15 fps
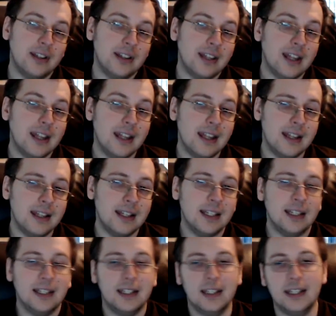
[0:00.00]
than
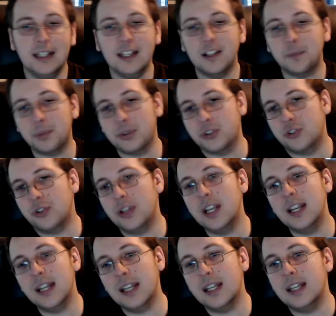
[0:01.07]
he's
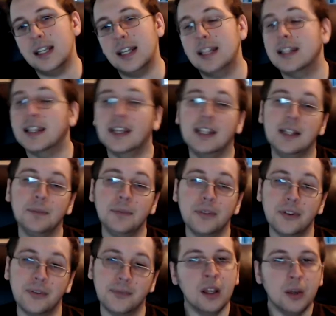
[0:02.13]
portrayed in the
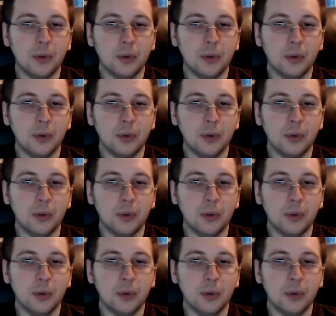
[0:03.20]
games.